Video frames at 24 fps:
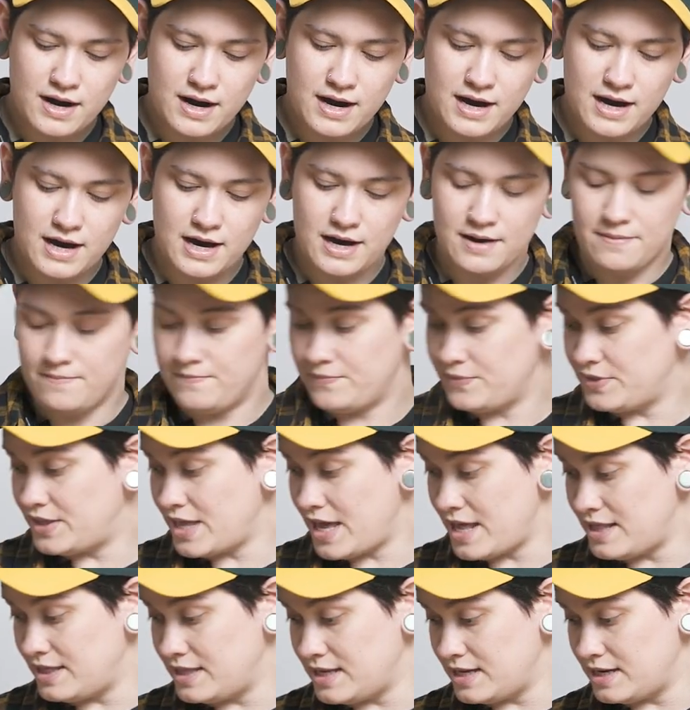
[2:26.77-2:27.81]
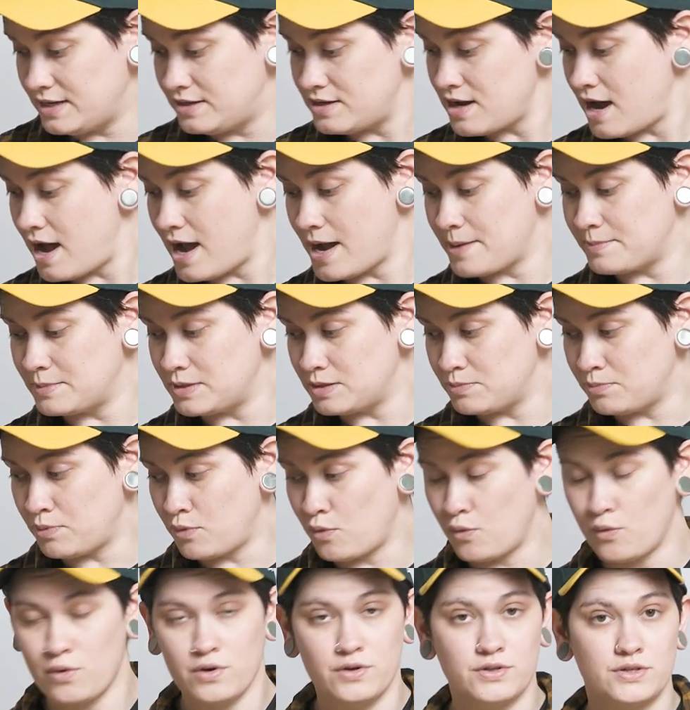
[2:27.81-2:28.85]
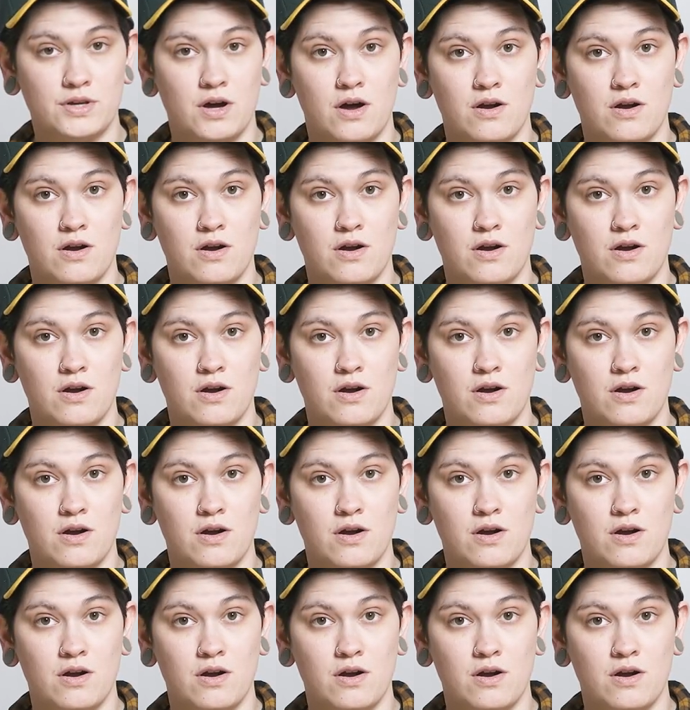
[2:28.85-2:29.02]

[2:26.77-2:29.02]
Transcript: than the timed pours